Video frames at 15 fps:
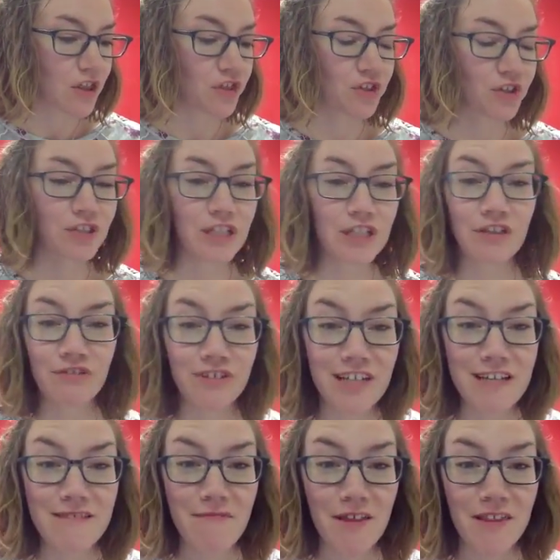
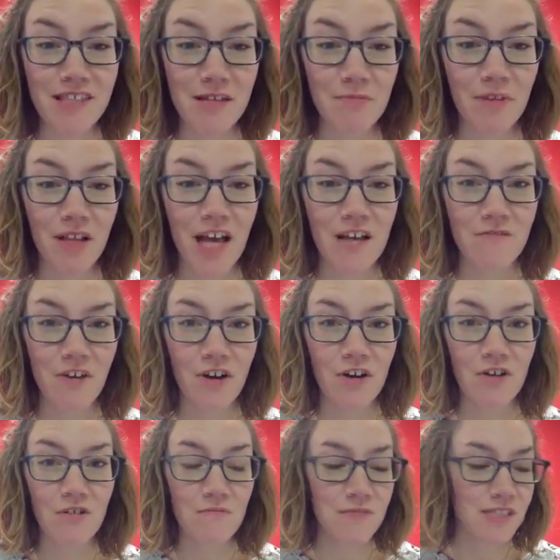33-month supply of
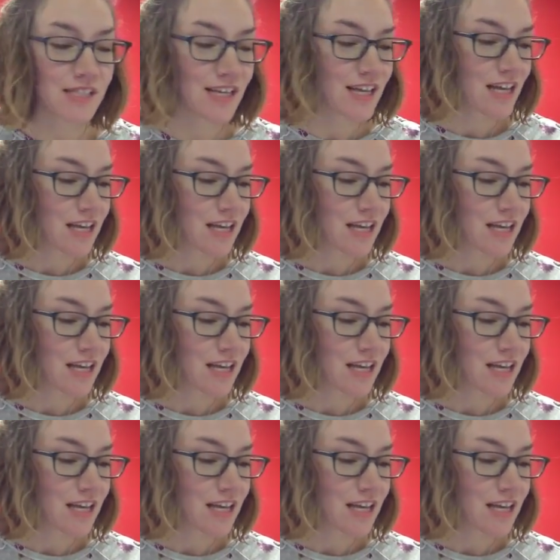homes